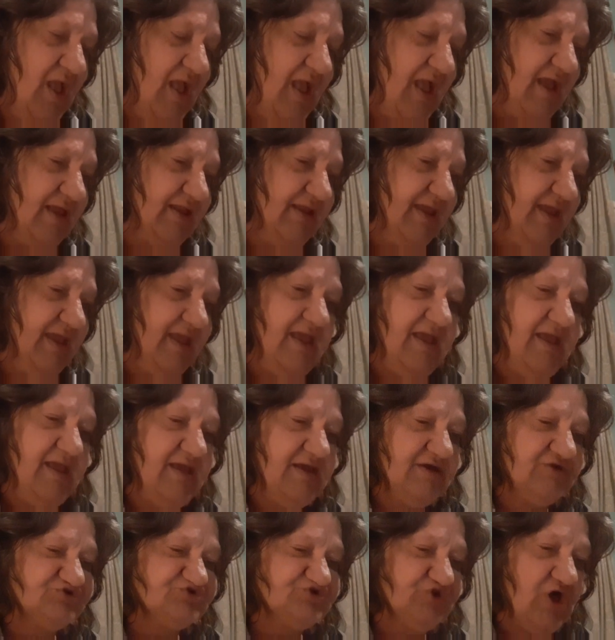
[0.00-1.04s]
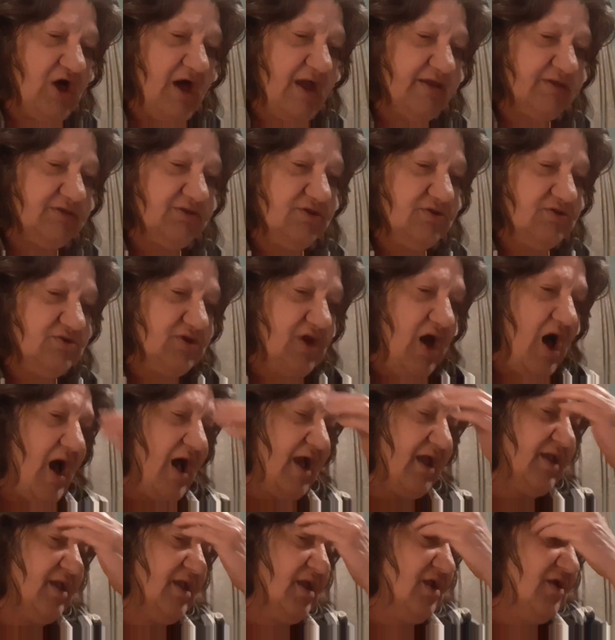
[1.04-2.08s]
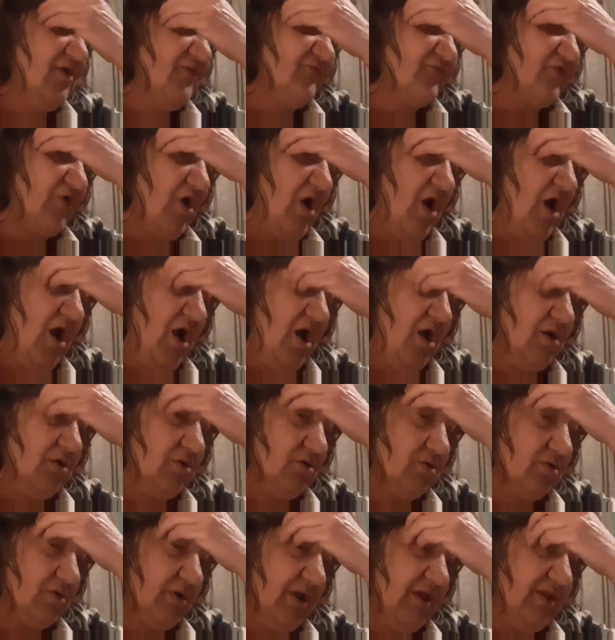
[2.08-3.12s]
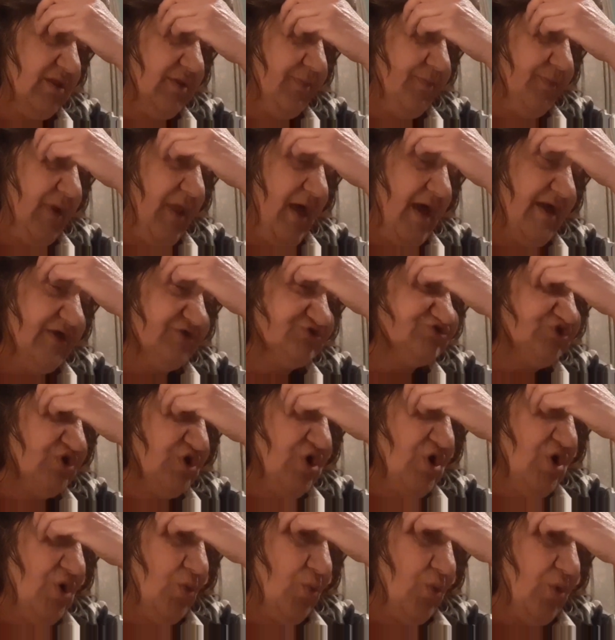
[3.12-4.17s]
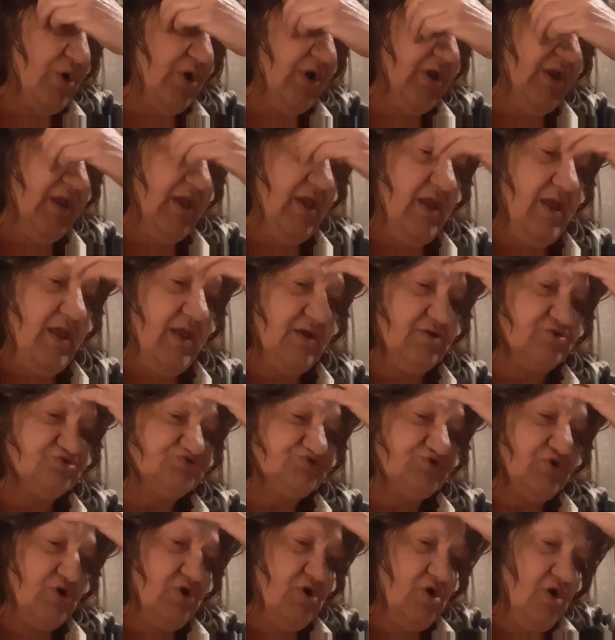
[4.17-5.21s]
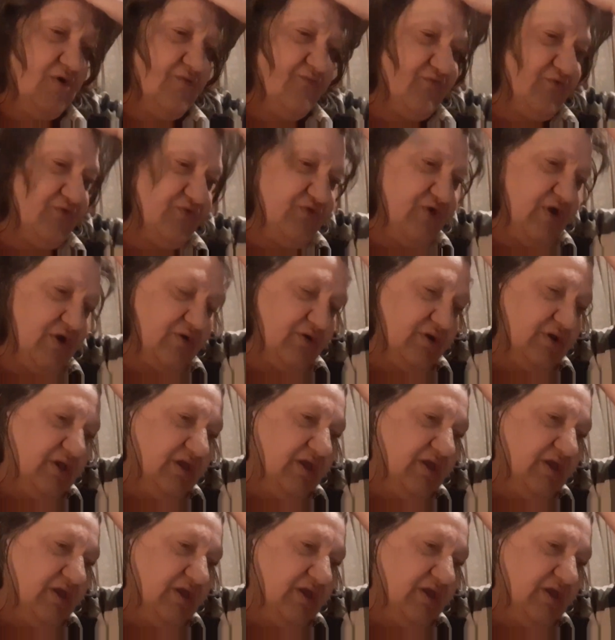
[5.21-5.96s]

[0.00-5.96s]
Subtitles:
And he is like to die for hunger in the place where he is, for there